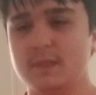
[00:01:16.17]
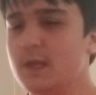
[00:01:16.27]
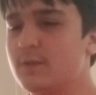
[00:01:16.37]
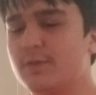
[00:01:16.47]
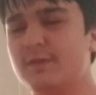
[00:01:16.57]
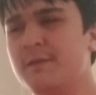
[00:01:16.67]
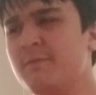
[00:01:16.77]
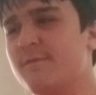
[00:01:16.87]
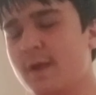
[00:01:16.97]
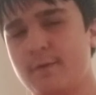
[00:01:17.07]
it just seemed
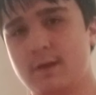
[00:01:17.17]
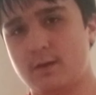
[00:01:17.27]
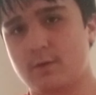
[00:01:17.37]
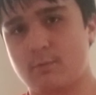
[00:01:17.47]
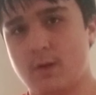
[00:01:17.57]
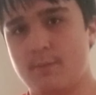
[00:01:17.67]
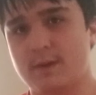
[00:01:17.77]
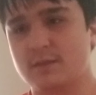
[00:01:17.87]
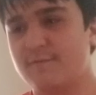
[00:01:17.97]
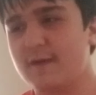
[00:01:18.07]
very
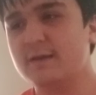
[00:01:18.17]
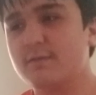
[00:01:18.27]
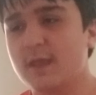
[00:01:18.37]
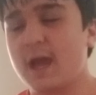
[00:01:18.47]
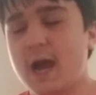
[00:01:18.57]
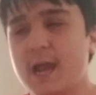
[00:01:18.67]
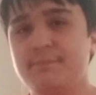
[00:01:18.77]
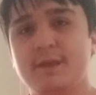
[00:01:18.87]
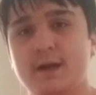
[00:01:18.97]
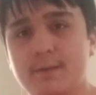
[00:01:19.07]
underwhelming. The fact that they
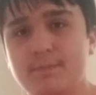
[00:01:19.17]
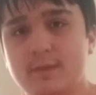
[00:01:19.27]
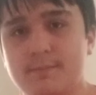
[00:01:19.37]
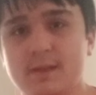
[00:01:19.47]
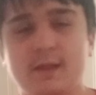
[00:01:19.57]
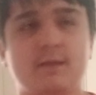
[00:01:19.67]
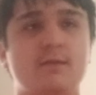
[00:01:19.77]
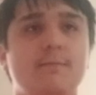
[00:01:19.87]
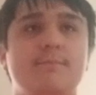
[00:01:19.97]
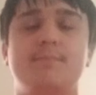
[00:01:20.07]
hyped it up to be like
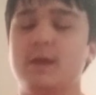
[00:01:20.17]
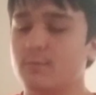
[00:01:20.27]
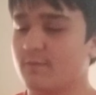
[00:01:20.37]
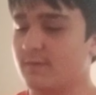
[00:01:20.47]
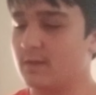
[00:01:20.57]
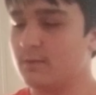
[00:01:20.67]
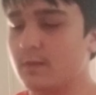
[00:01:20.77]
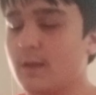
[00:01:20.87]
some big reveal.